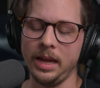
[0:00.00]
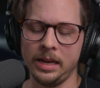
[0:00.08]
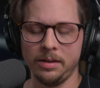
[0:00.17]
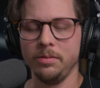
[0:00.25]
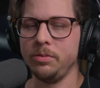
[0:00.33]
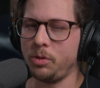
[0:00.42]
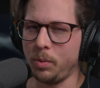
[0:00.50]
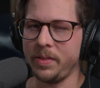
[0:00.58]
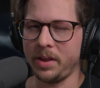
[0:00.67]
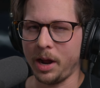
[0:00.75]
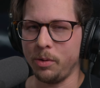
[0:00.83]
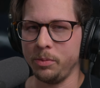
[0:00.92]
And the way
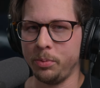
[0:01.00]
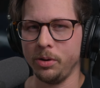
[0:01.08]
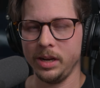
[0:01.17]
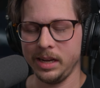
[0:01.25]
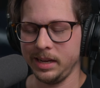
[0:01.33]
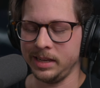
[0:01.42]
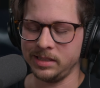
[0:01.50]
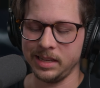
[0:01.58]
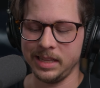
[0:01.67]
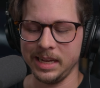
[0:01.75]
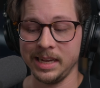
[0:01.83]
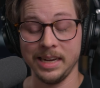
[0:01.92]
that I would put it is
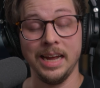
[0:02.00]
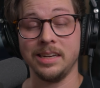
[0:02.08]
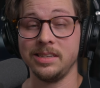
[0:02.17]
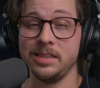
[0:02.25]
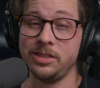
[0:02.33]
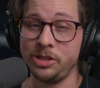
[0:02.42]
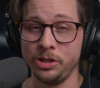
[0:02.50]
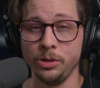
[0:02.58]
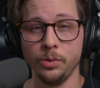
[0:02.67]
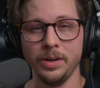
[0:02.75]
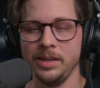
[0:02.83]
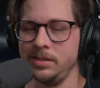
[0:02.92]
that the Connect
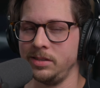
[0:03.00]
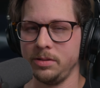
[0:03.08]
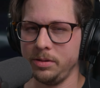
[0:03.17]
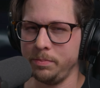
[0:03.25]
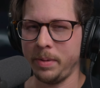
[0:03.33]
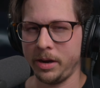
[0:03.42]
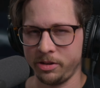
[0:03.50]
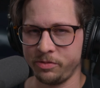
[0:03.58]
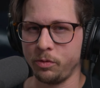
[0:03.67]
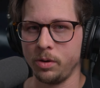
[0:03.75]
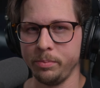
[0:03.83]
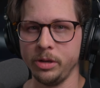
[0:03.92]
2 is better
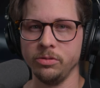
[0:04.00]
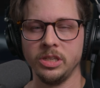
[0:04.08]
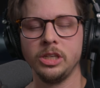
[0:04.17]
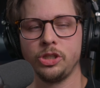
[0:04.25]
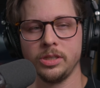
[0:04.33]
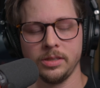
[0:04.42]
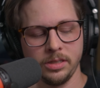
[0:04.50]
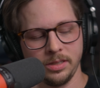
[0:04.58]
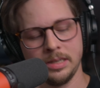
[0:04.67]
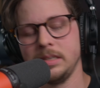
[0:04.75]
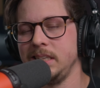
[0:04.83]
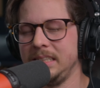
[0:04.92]
for
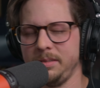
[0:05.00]
musicians.